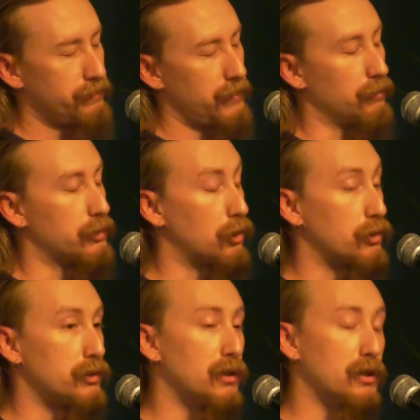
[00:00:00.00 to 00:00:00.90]
I
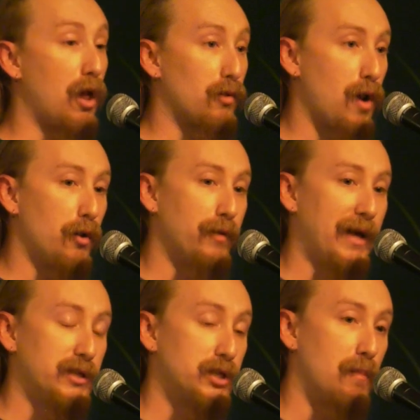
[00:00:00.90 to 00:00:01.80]
returned to Colorado
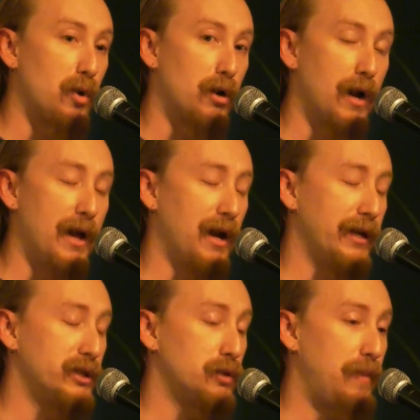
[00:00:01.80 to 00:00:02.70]
that summer and I
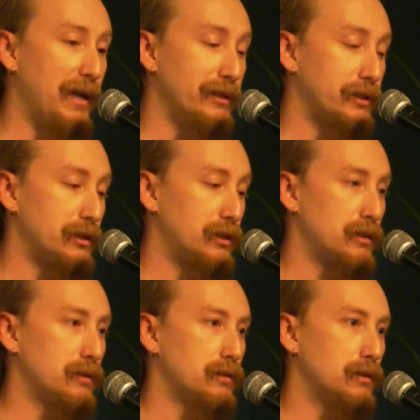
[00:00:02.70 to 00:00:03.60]
spent
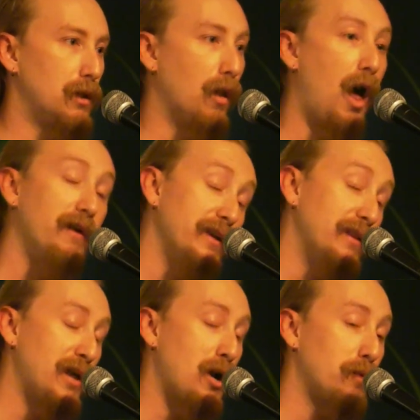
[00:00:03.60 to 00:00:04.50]
a lot of it
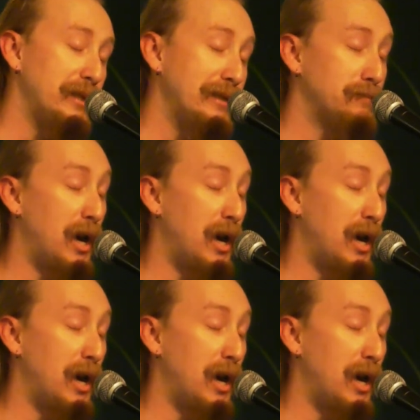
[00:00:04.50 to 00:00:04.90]
in therapy.